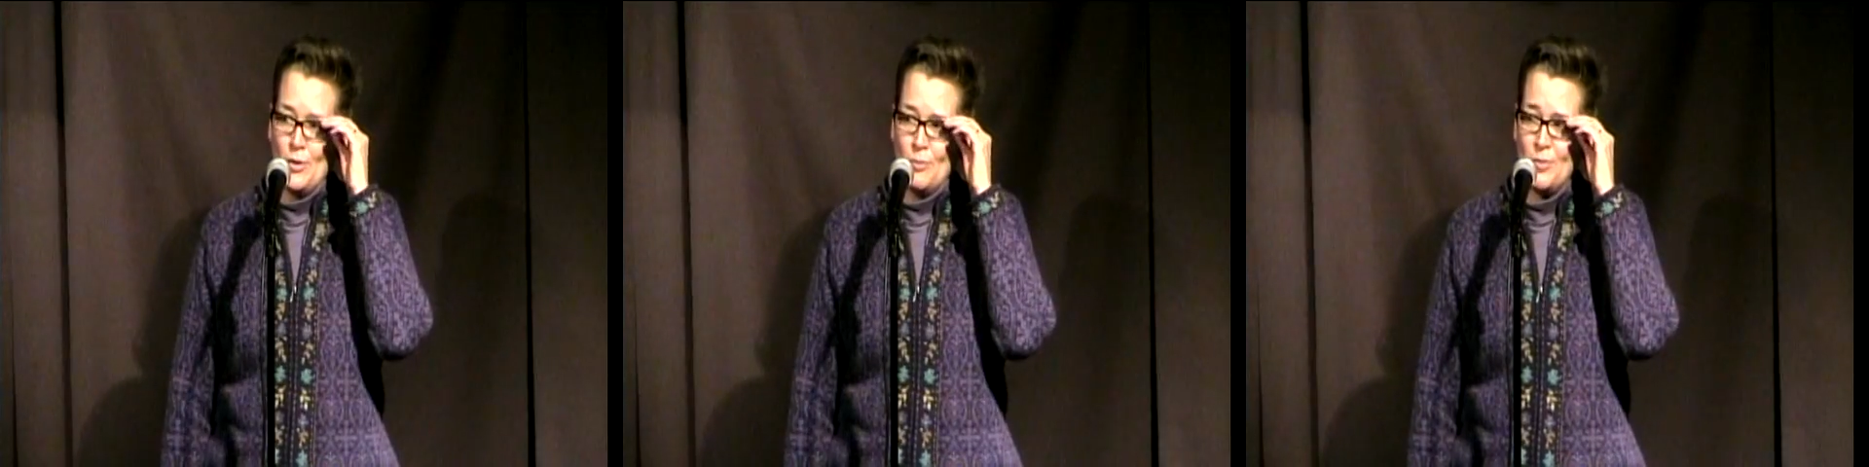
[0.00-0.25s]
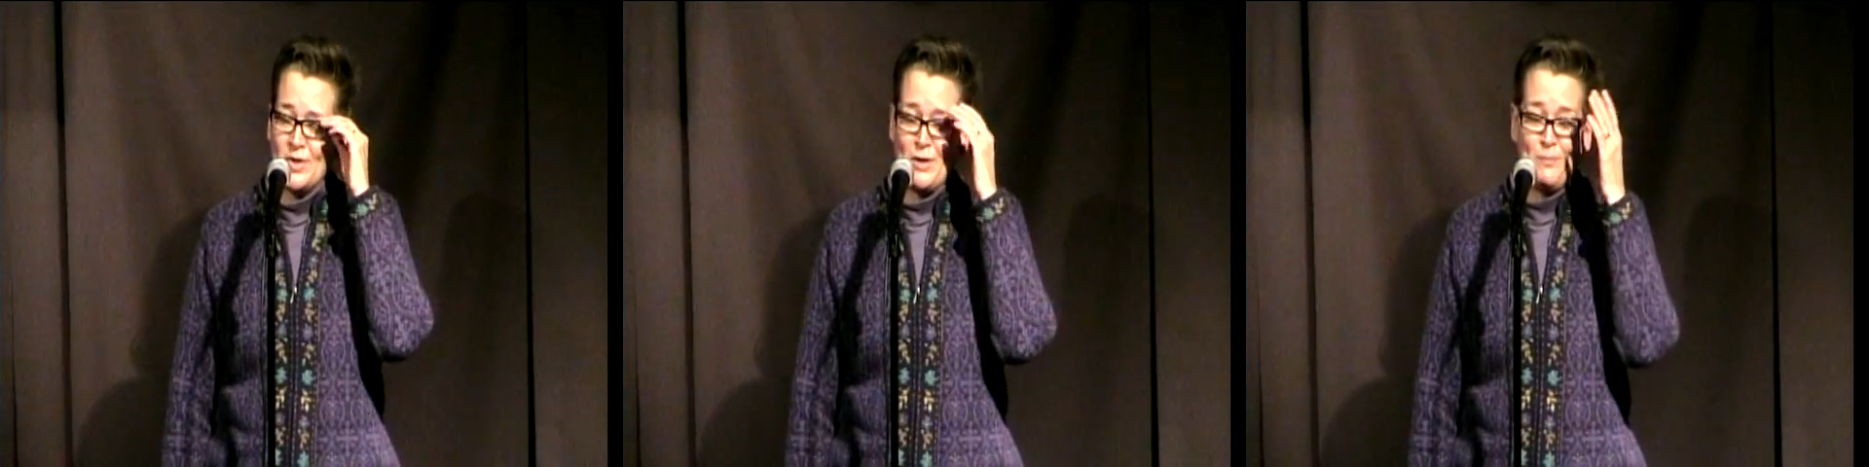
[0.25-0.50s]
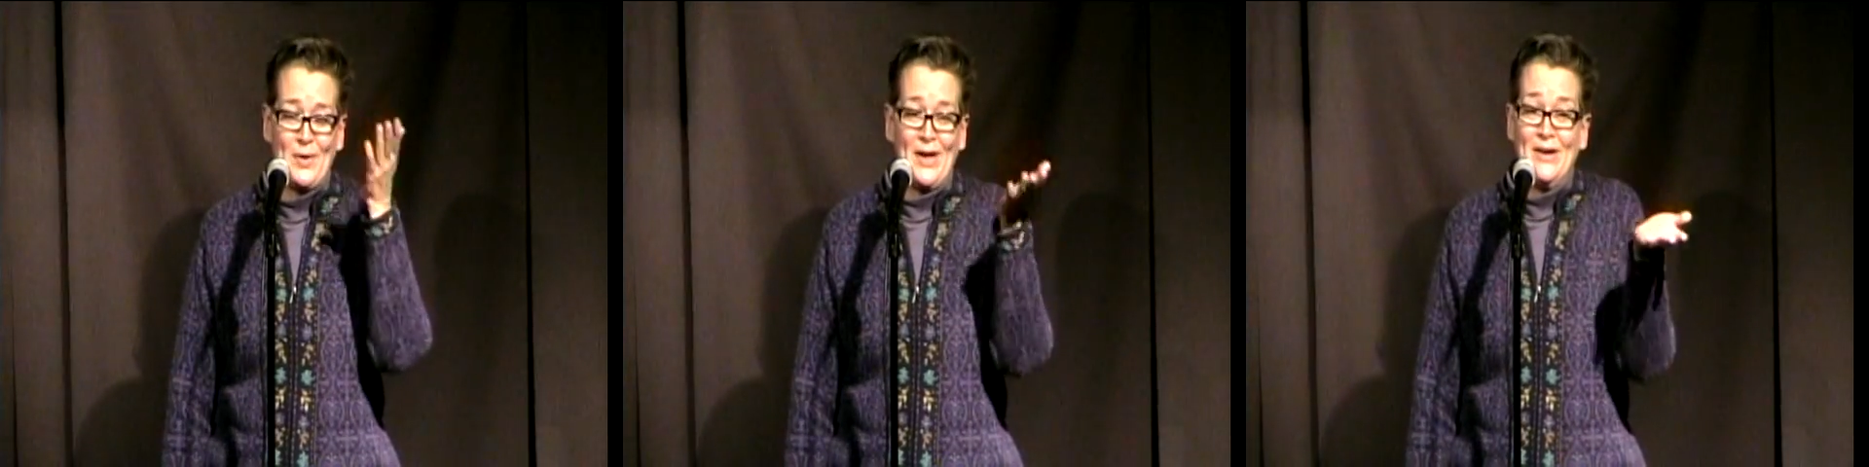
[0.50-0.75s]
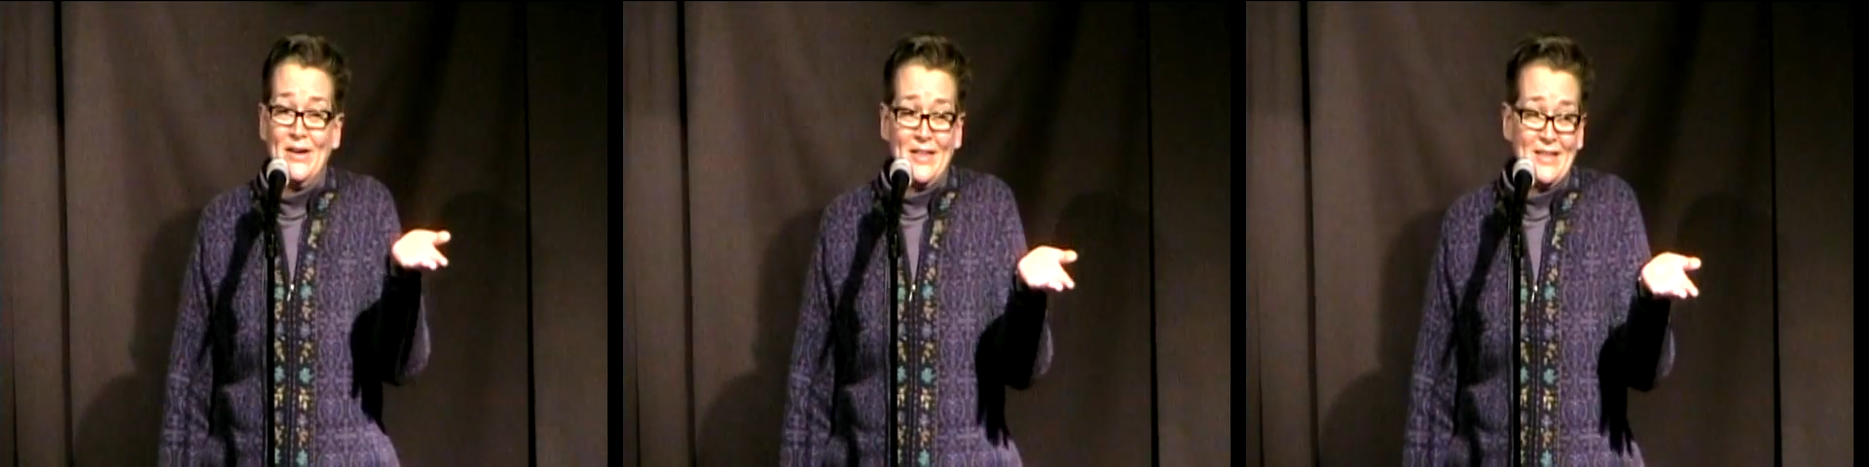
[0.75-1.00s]
But
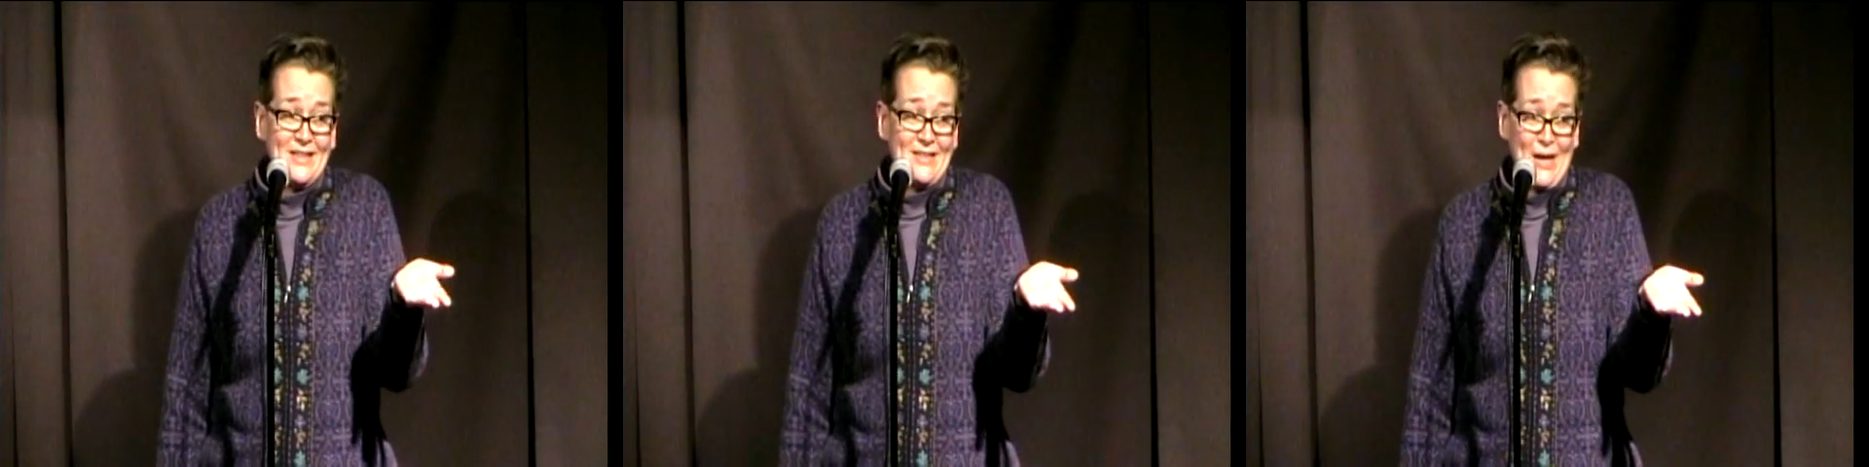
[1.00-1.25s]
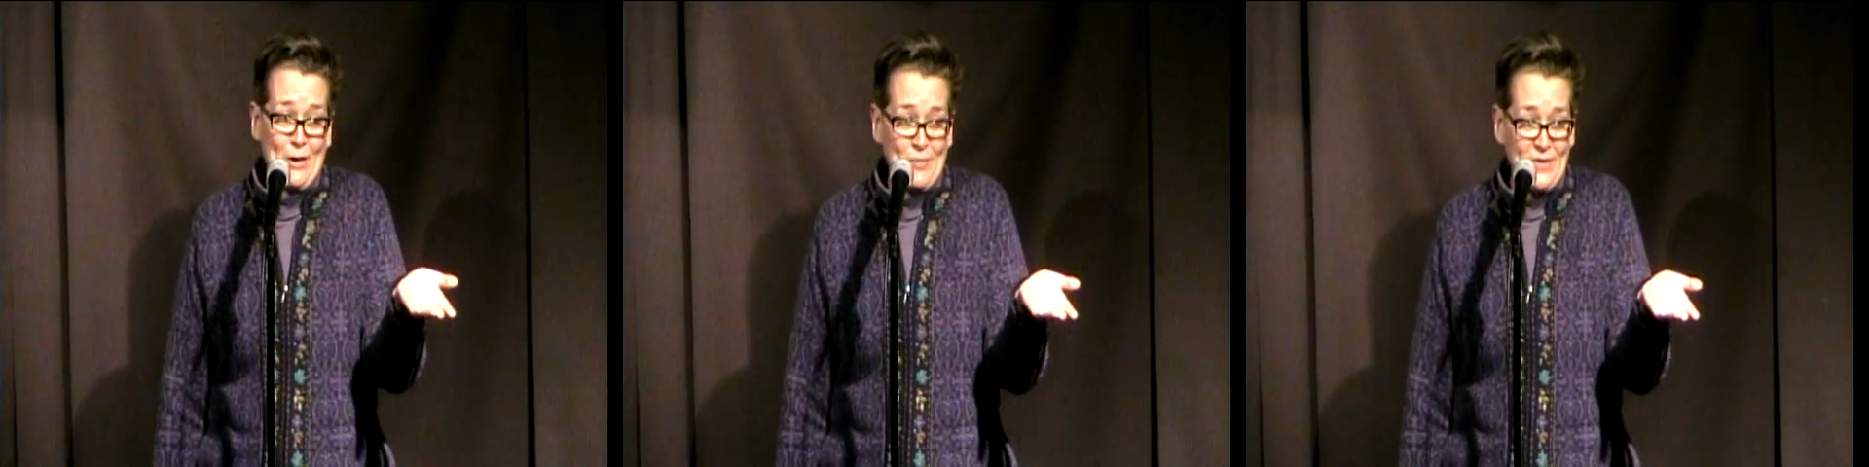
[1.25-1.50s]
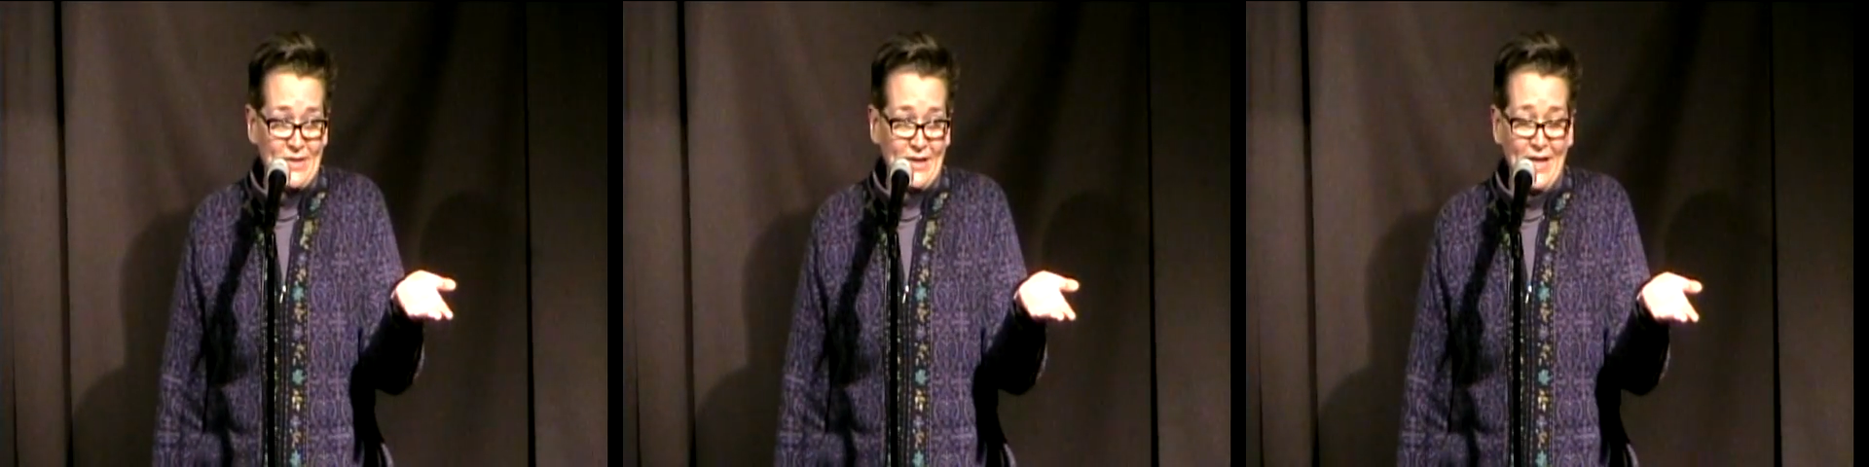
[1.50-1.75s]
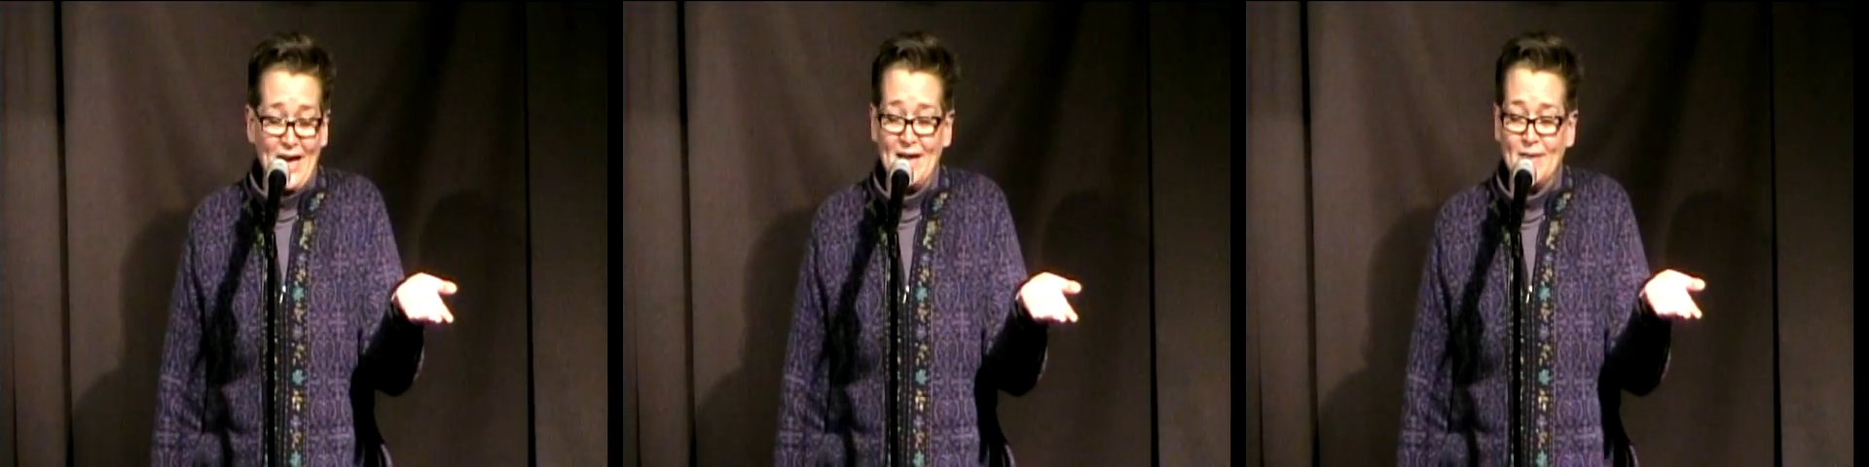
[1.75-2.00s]
apparently this happens a
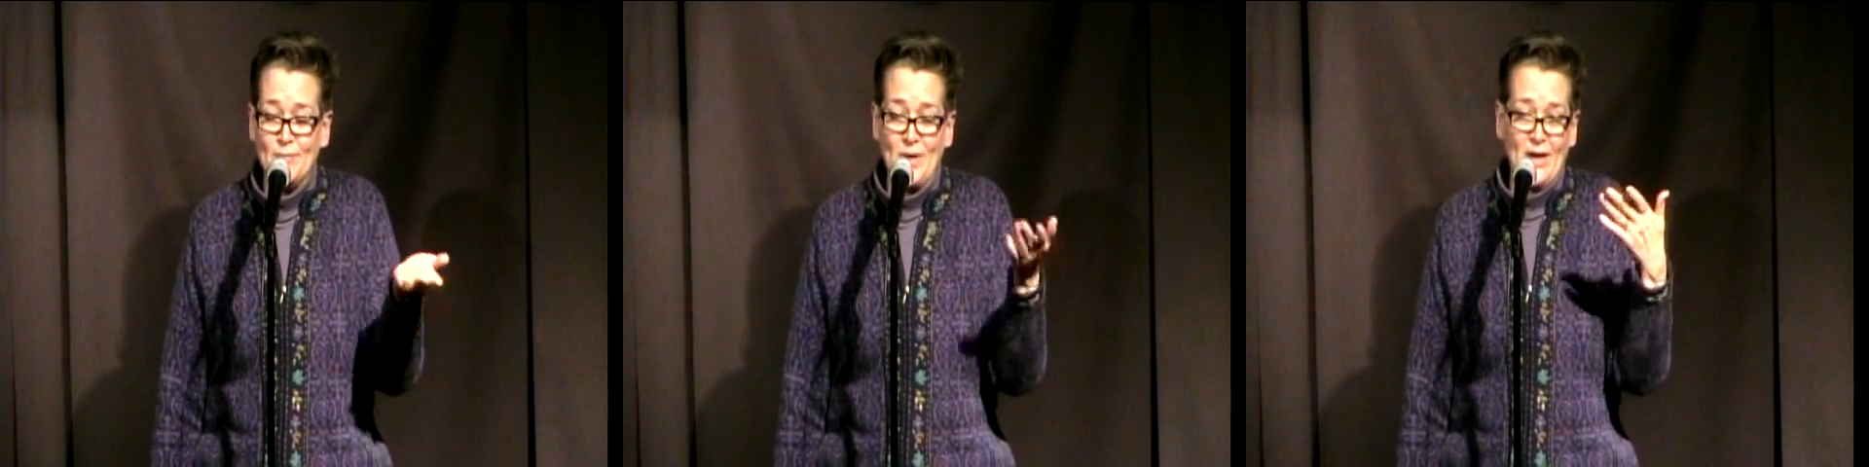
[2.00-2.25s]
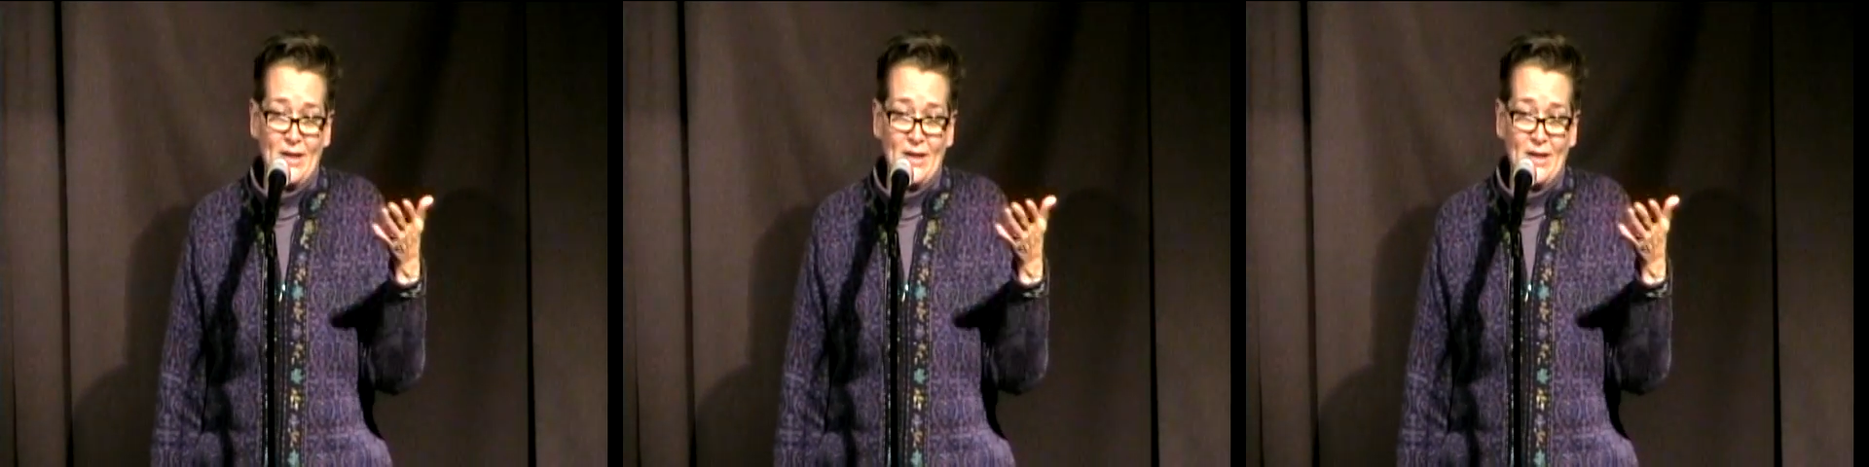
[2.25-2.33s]
lot.